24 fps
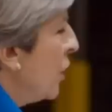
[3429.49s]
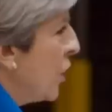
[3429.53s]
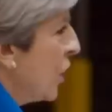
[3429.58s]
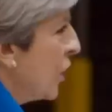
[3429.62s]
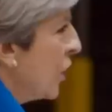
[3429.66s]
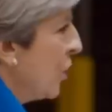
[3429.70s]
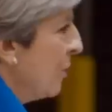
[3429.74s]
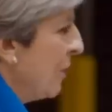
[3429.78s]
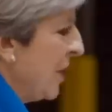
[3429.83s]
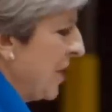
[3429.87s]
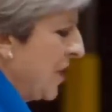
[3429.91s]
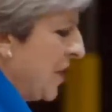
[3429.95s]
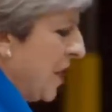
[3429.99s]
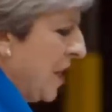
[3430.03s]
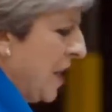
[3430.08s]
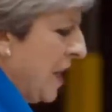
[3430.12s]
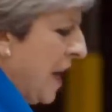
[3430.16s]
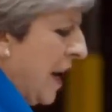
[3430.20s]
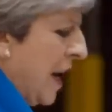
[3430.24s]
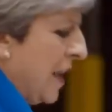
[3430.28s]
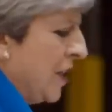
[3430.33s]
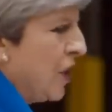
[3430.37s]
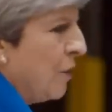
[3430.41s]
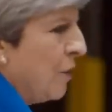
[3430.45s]
legitimacy
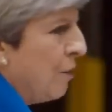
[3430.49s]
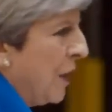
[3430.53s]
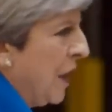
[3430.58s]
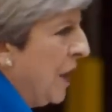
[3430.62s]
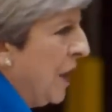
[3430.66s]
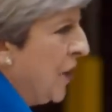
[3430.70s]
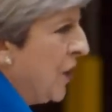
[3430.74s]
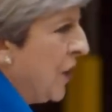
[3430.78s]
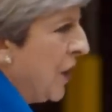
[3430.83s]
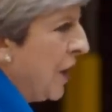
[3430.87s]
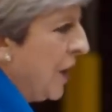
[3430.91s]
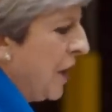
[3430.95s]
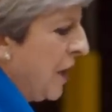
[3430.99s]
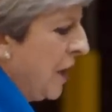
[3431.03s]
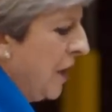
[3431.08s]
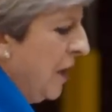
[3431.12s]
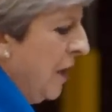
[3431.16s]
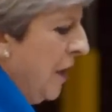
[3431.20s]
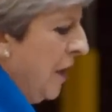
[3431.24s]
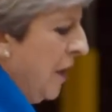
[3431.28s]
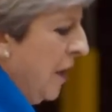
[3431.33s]
and ability